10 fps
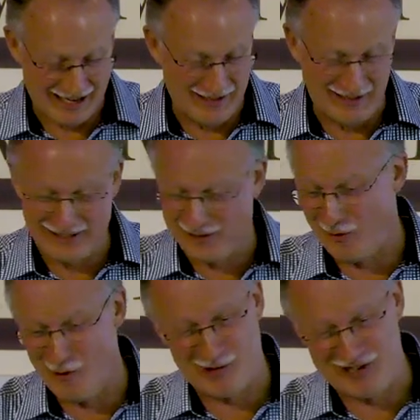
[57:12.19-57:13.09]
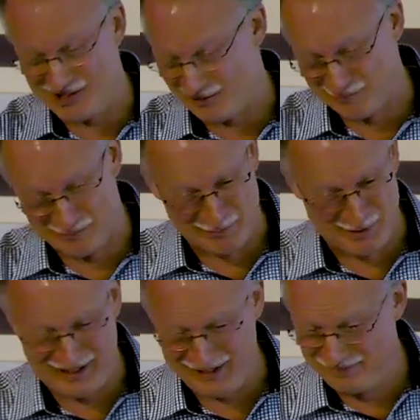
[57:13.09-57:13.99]
And you know, all these are
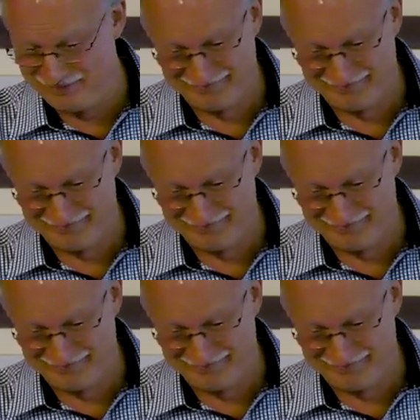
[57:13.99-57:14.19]
really